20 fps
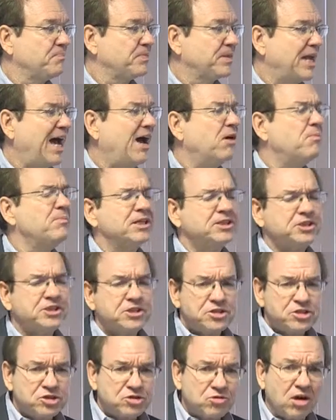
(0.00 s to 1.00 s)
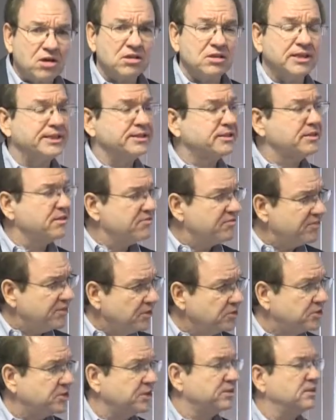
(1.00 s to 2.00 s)
How much struggle and
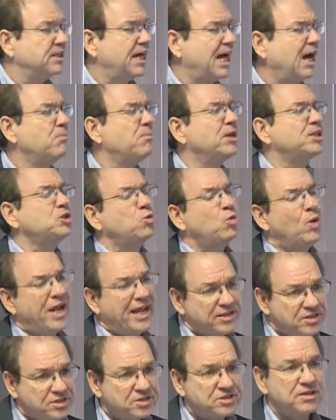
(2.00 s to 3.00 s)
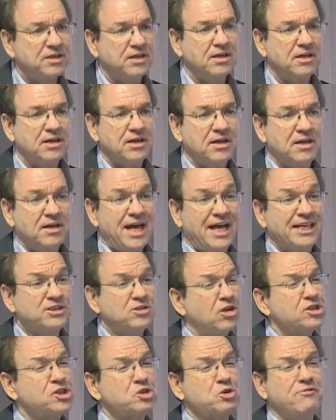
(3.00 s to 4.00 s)
confusion, how much waste. And
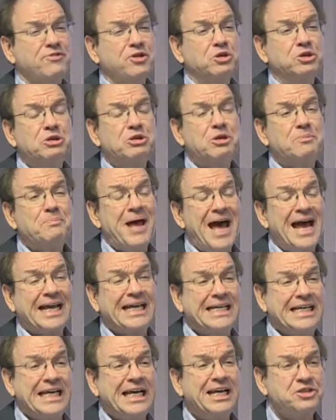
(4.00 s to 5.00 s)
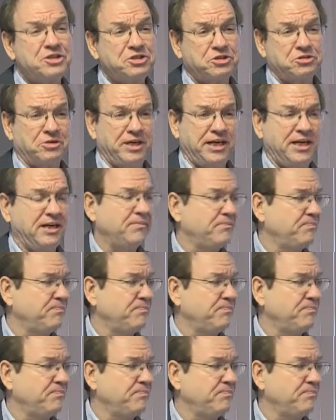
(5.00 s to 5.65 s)
also, if you look back in history